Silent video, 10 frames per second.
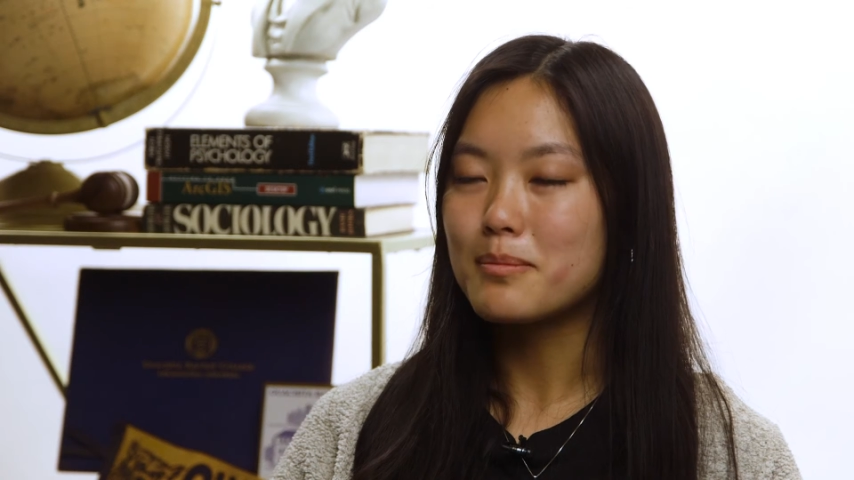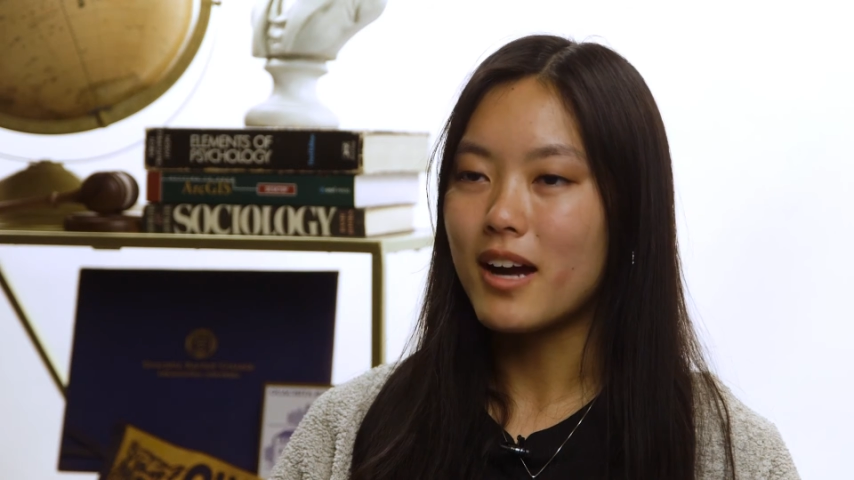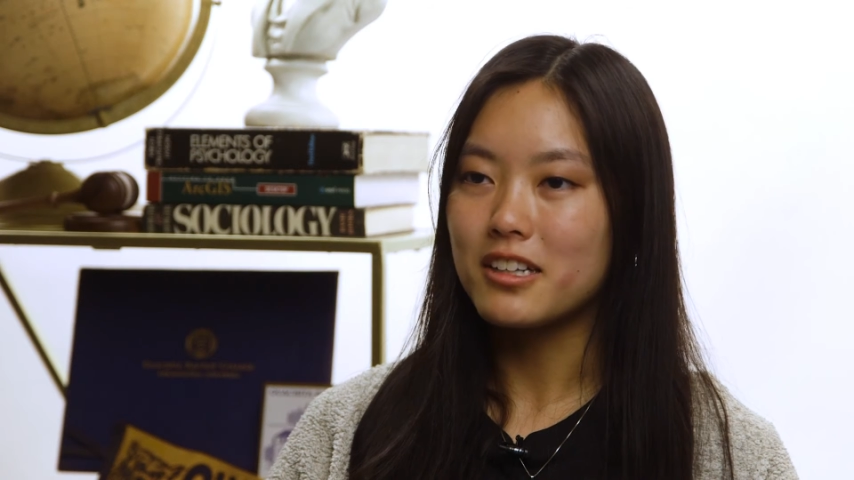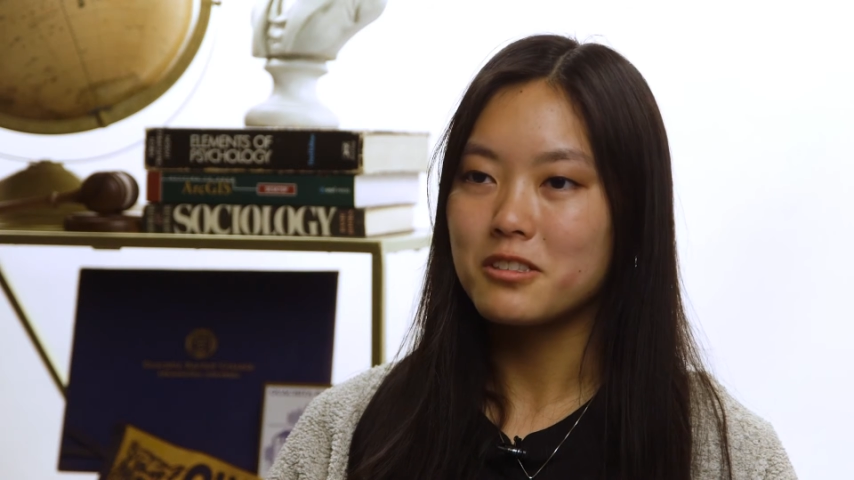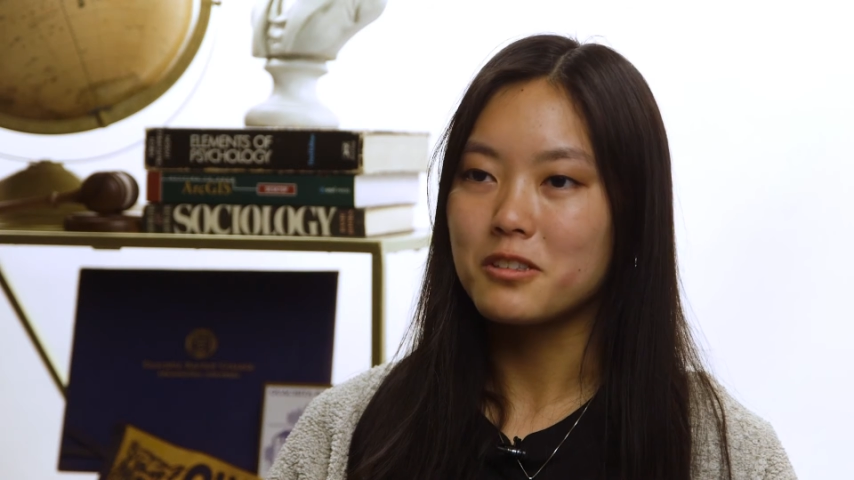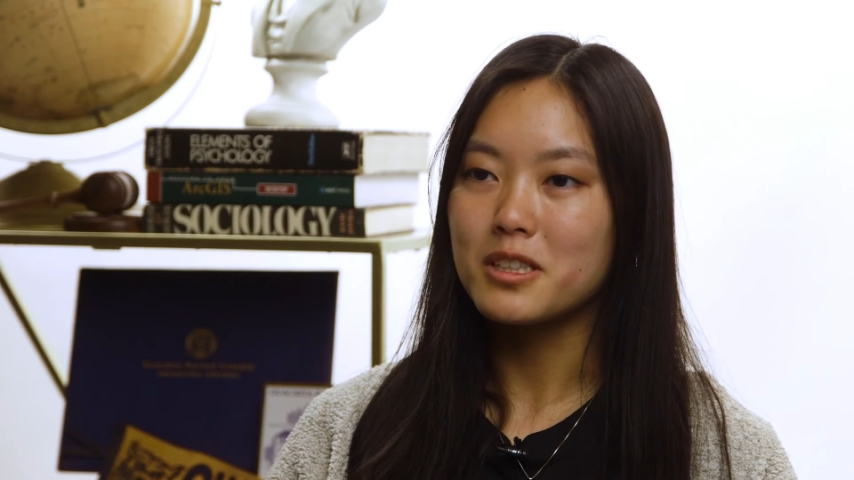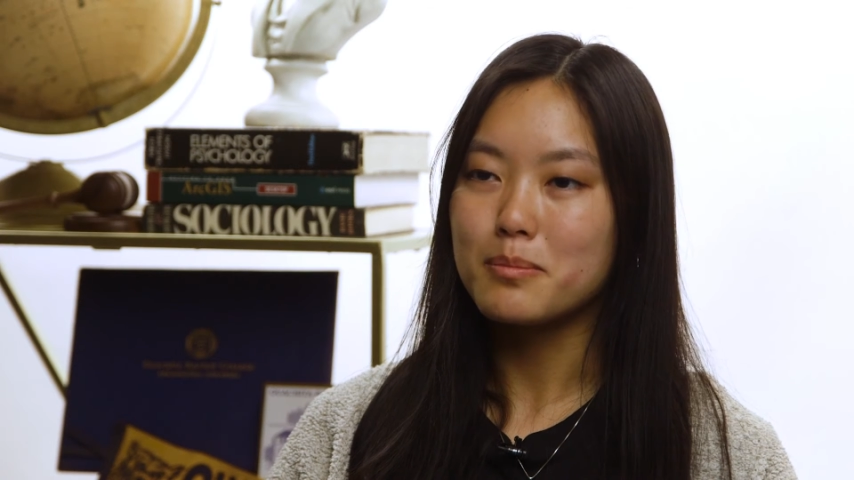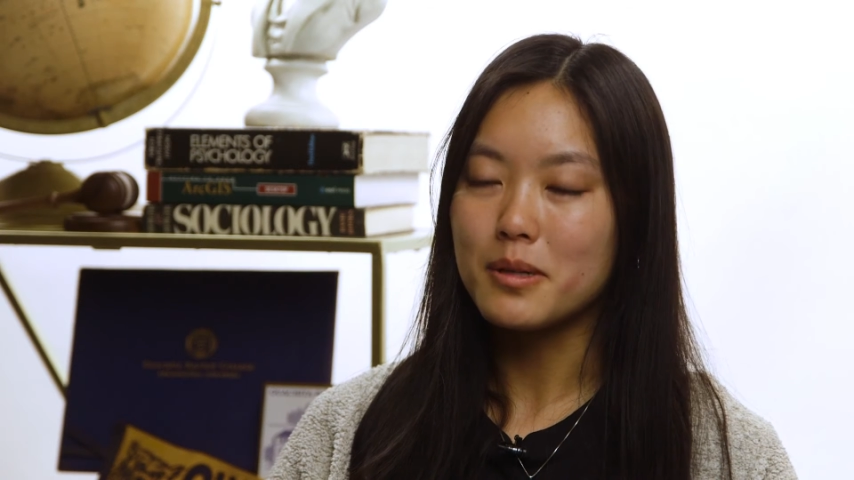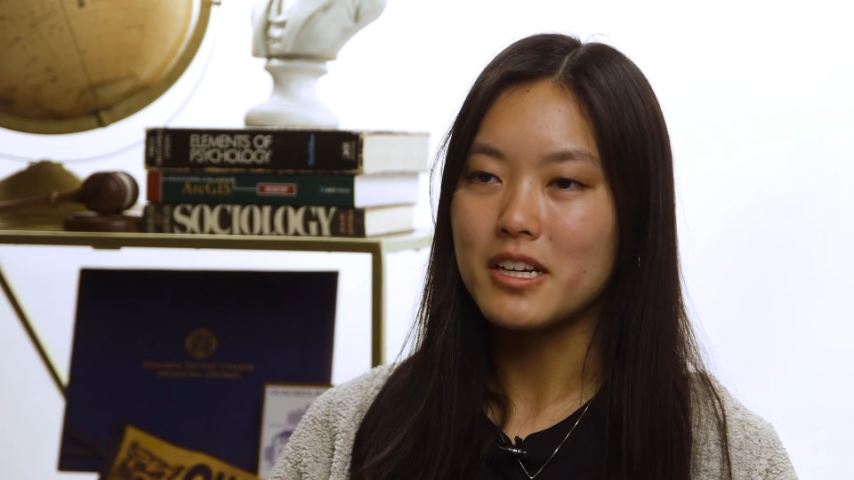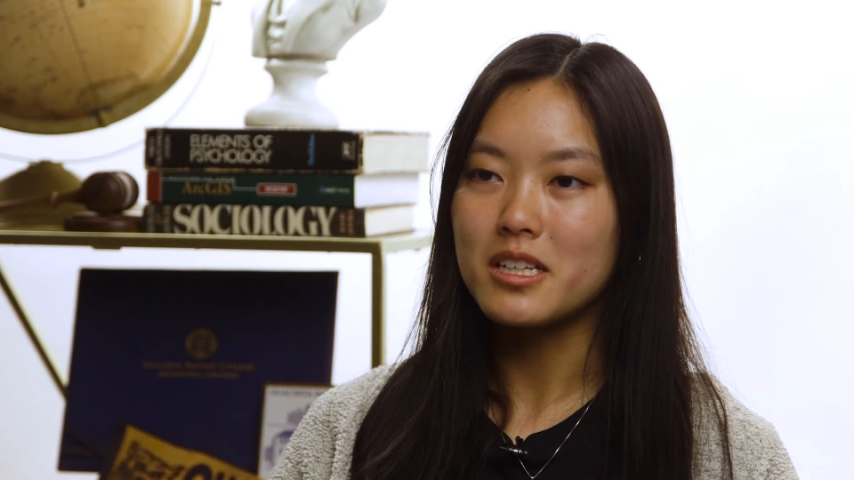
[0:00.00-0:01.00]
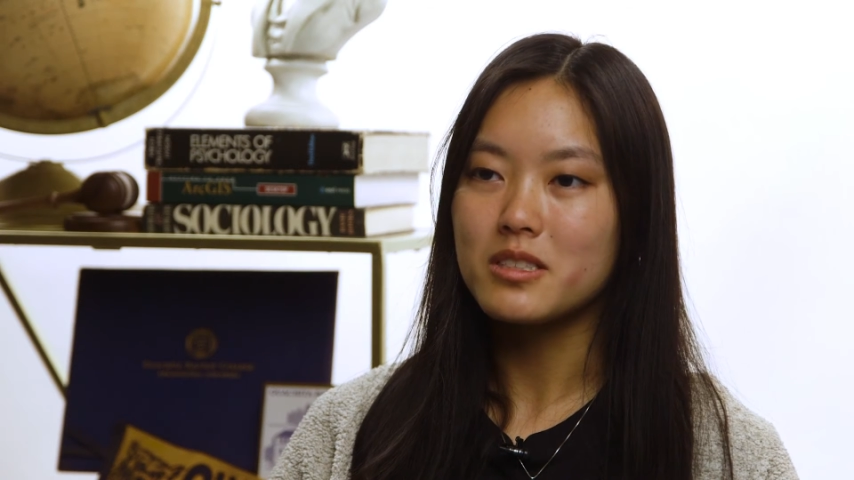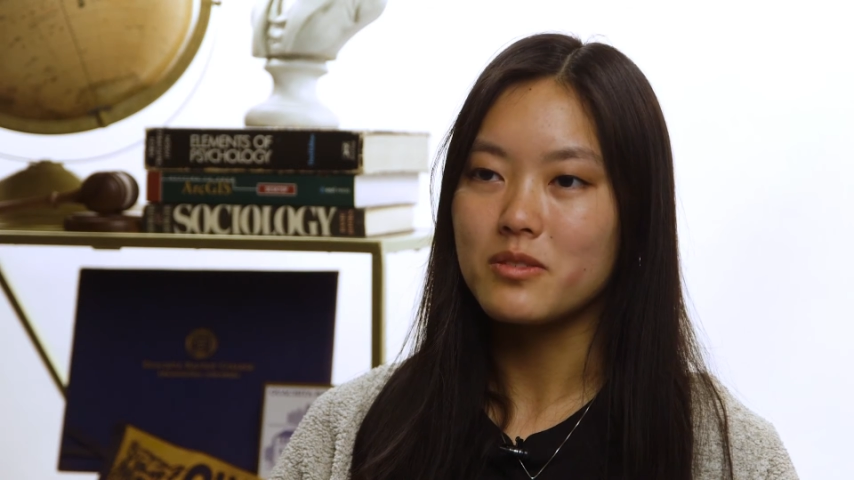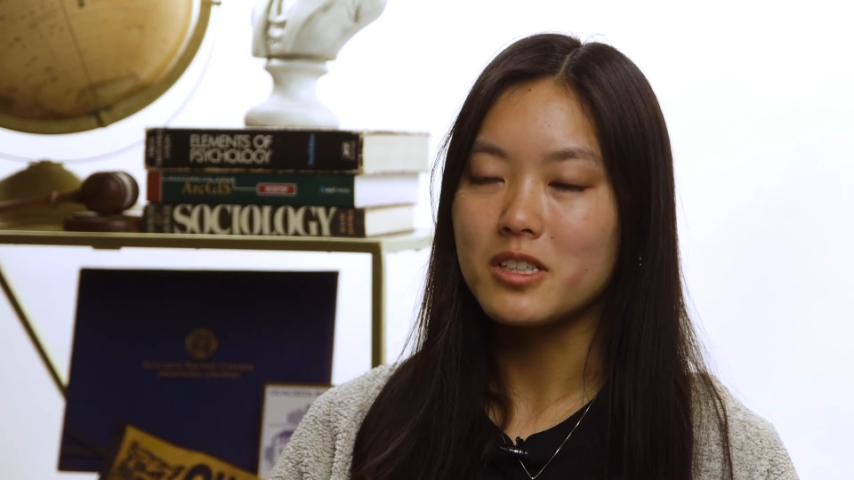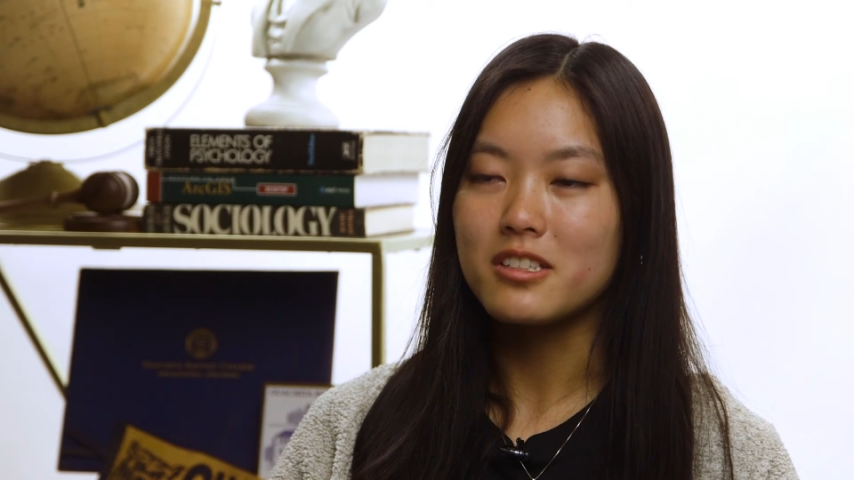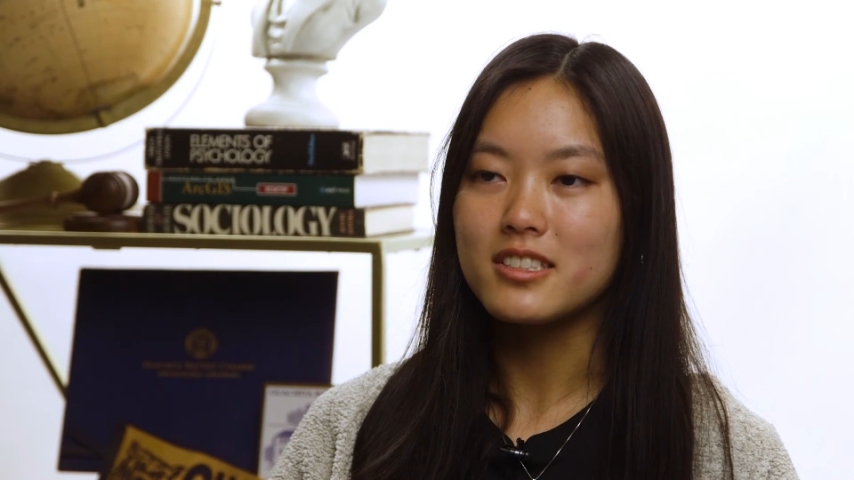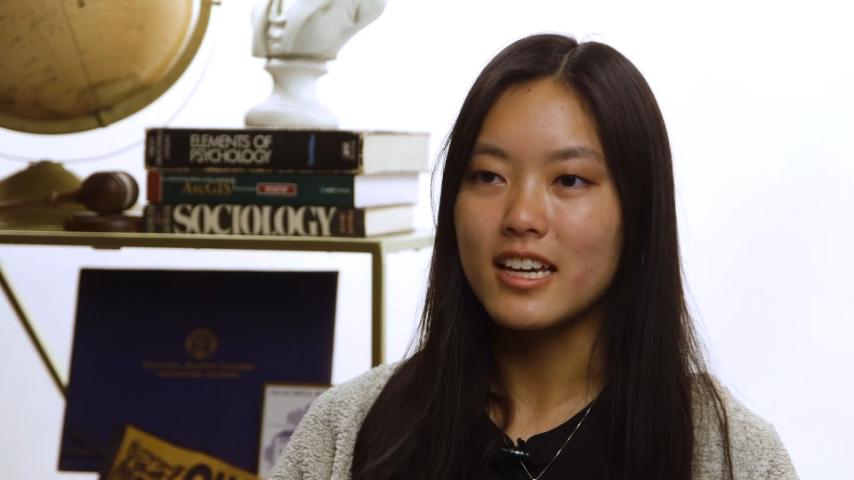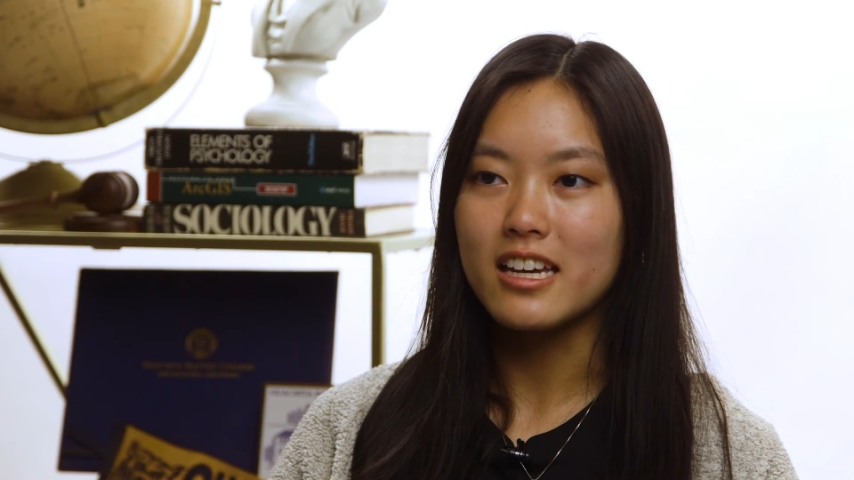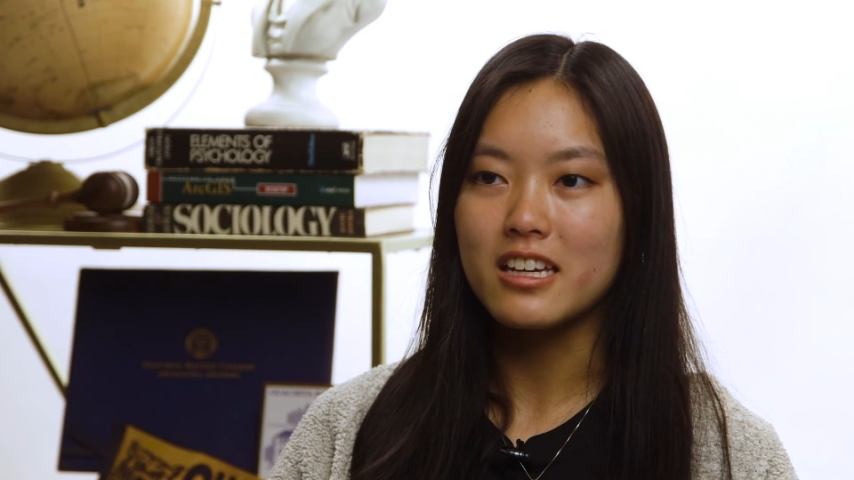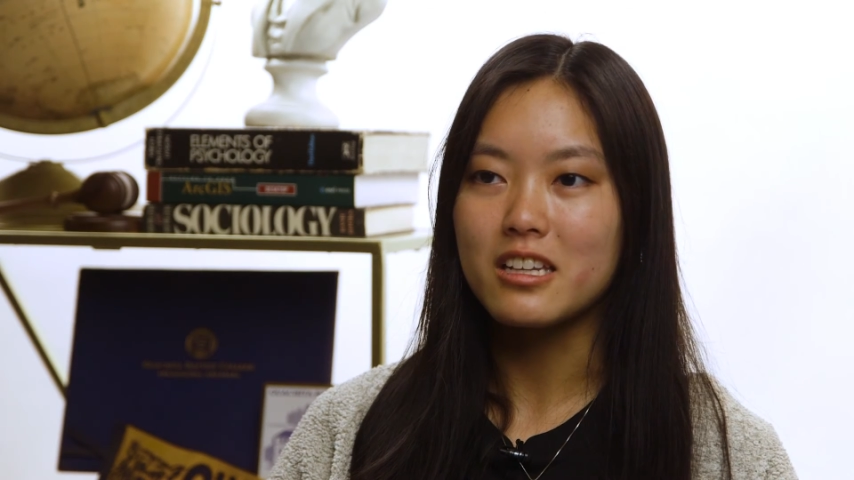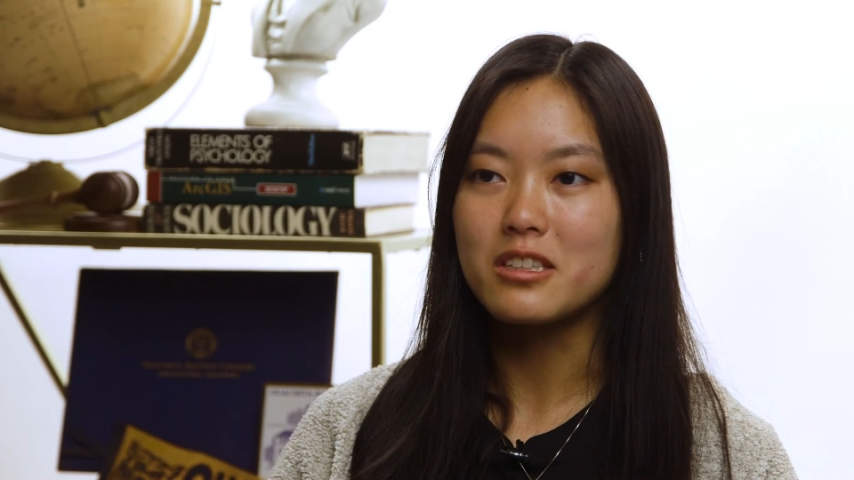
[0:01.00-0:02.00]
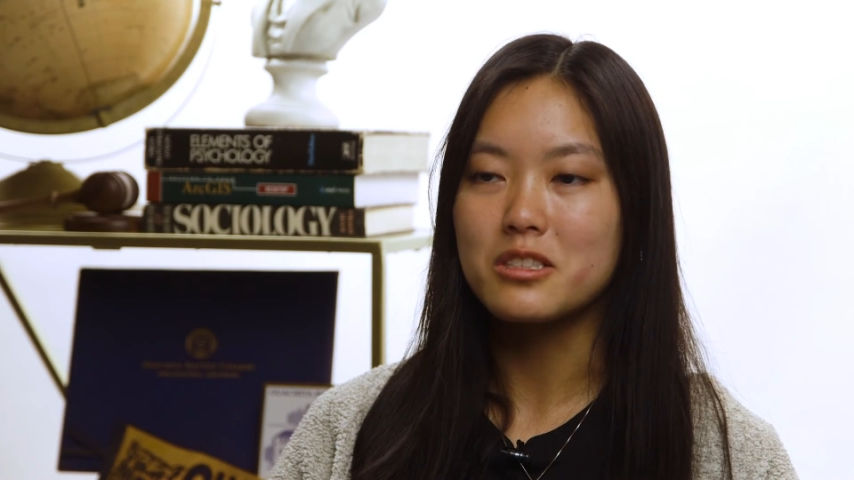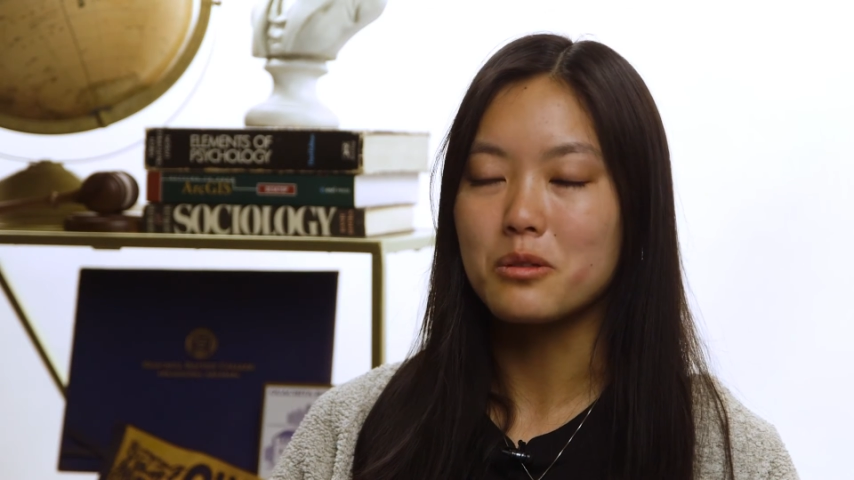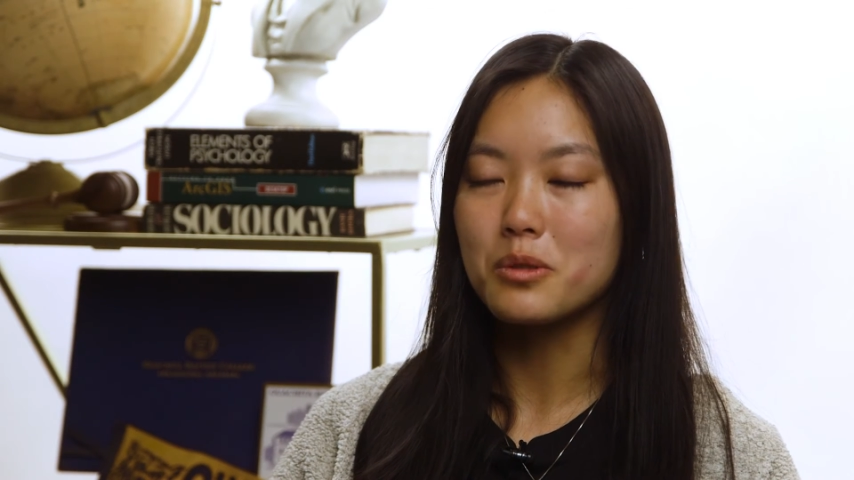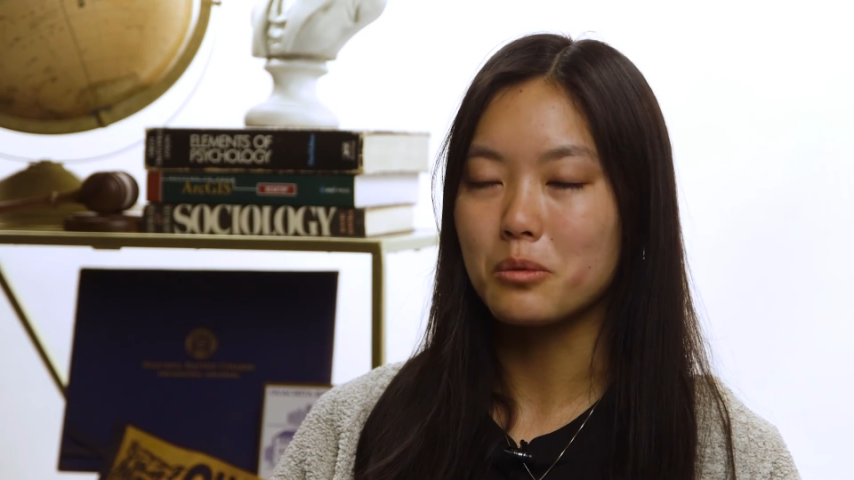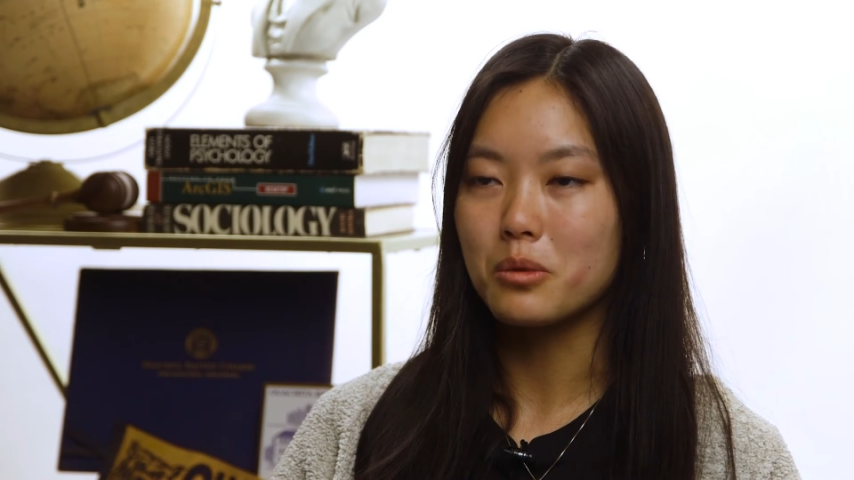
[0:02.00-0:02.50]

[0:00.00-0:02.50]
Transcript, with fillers: practical experience for you to take into the real